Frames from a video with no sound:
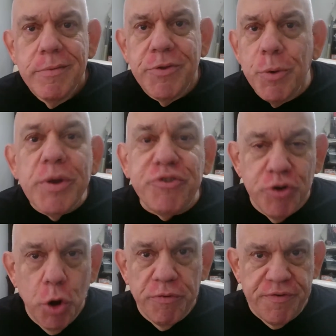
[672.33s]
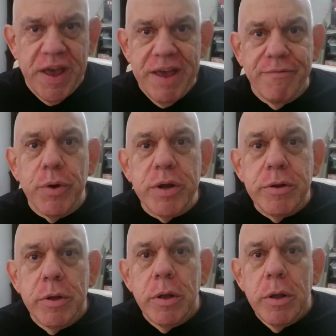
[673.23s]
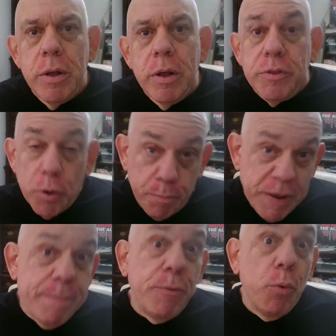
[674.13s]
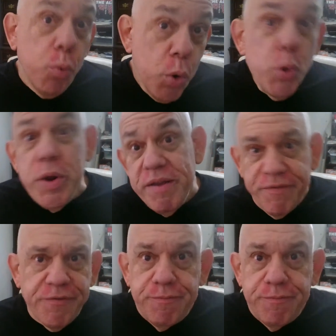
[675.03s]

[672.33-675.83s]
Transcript: There is no favorite. There are people rooting